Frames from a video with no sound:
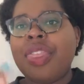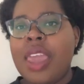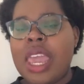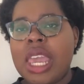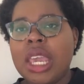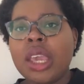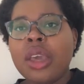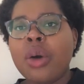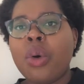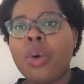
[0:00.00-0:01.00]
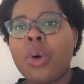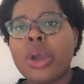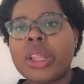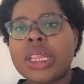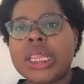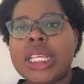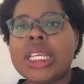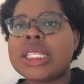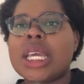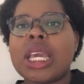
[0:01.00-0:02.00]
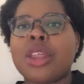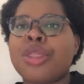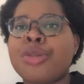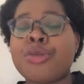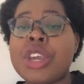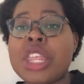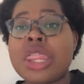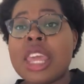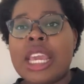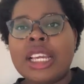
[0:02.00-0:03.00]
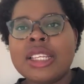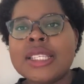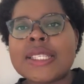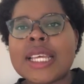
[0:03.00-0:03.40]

thing, or these like three things,